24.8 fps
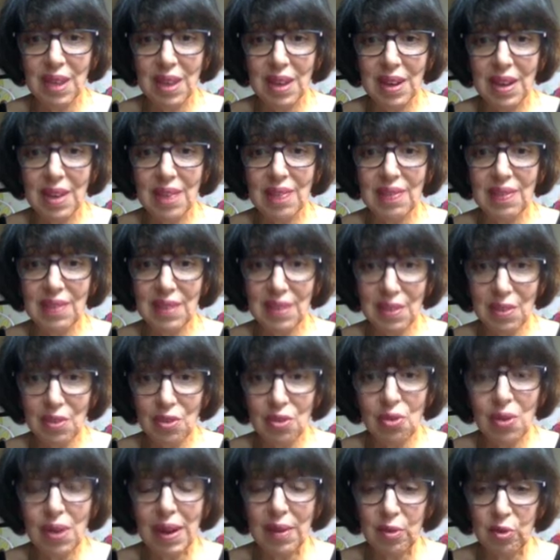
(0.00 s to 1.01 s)
and I see the
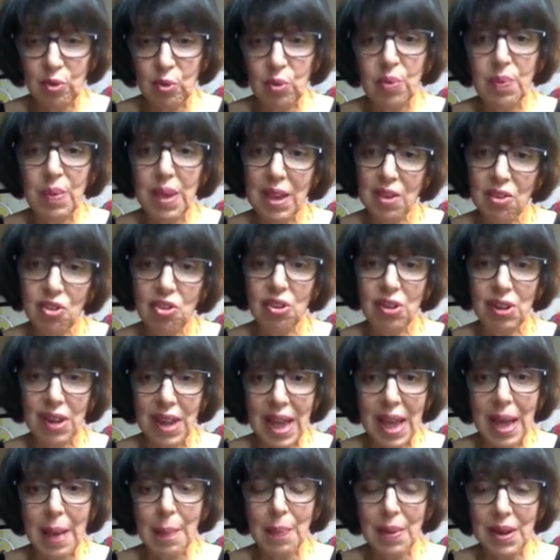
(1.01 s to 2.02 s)
transformation
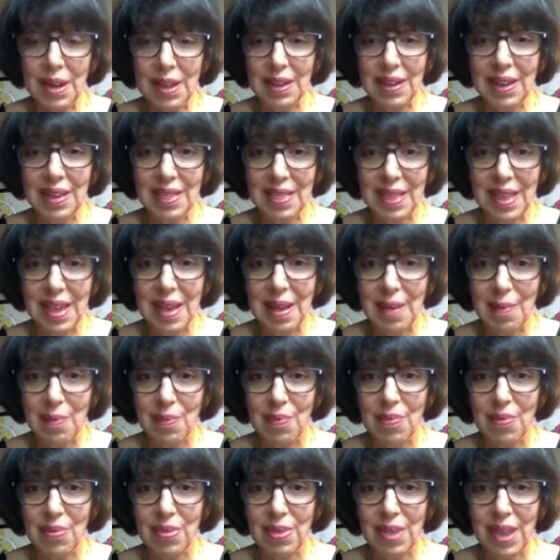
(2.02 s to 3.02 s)
happening in them
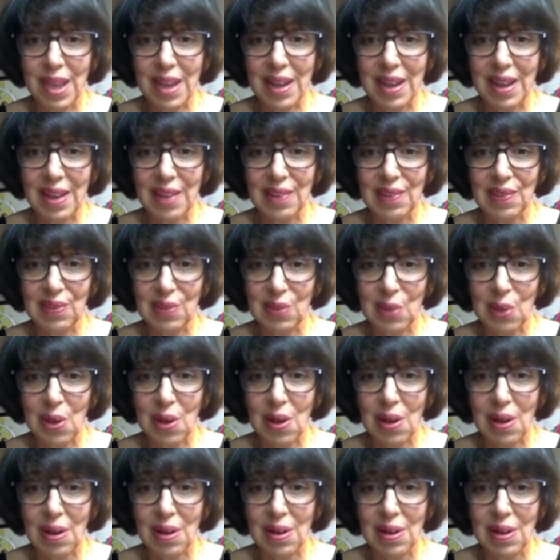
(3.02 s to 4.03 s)
that I
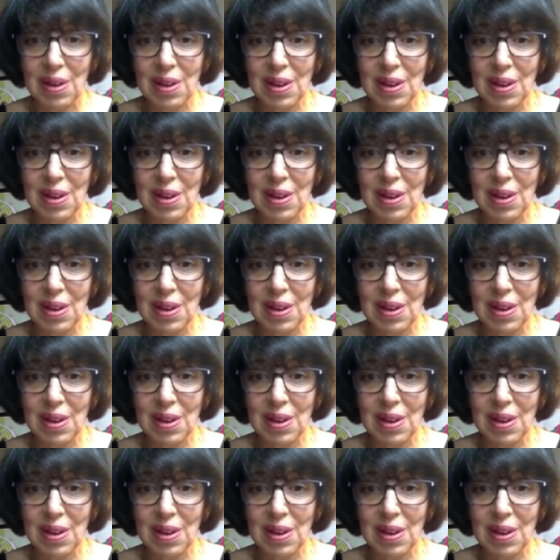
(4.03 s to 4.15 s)
saw